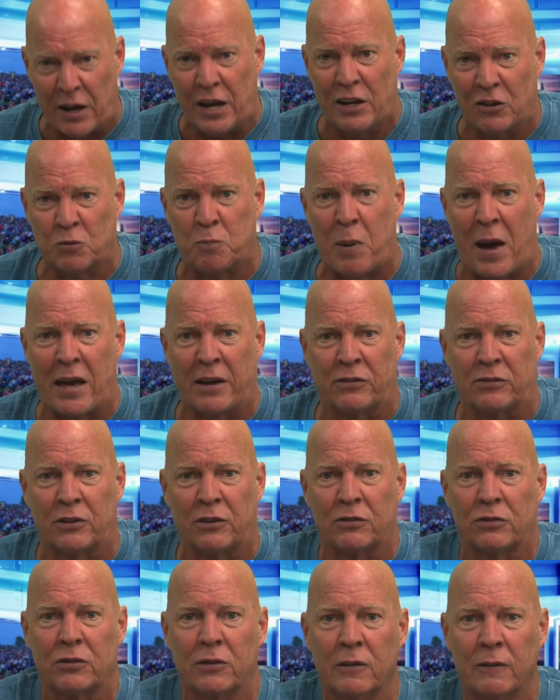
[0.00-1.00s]
is
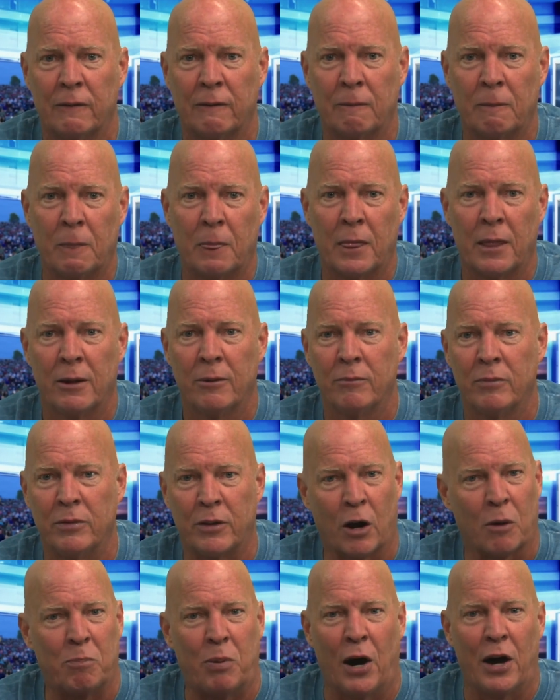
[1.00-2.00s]
basis.
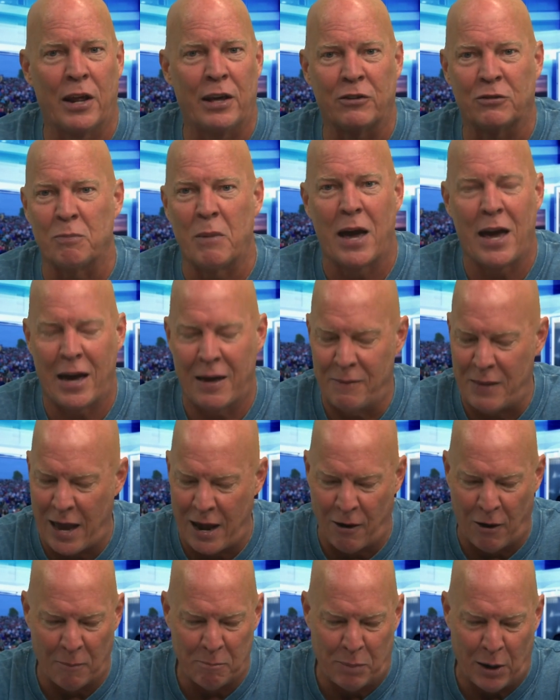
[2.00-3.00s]
They're buddies, man.
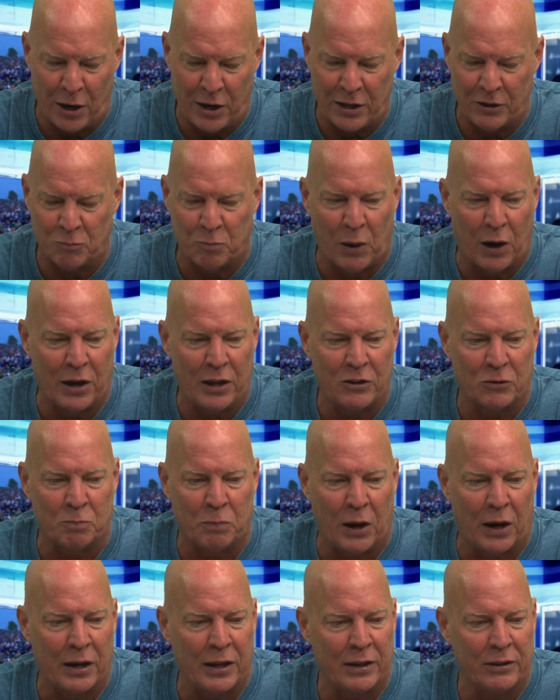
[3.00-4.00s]
They are buddies, buddies,
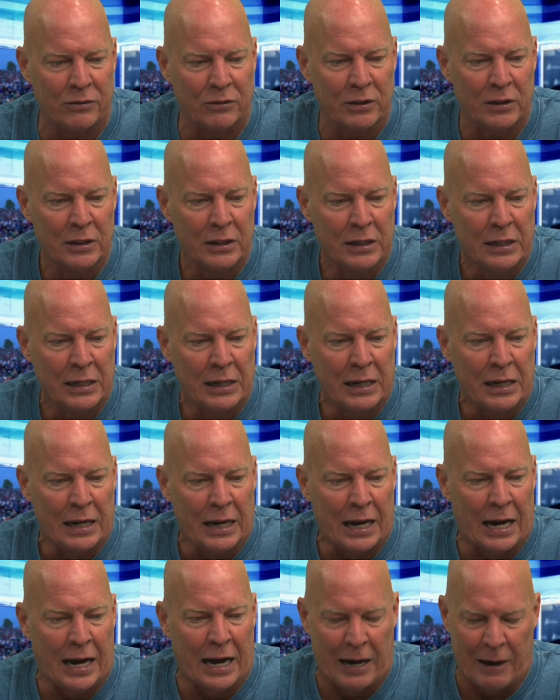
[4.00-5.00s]
buddies.
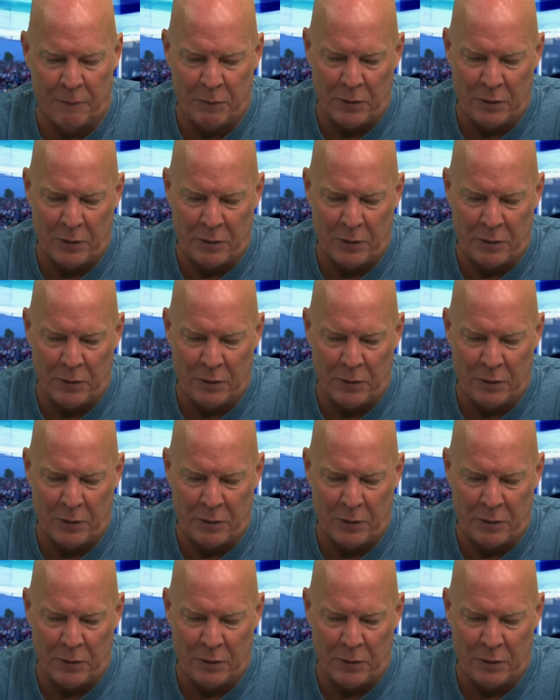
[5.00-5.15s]
Uh,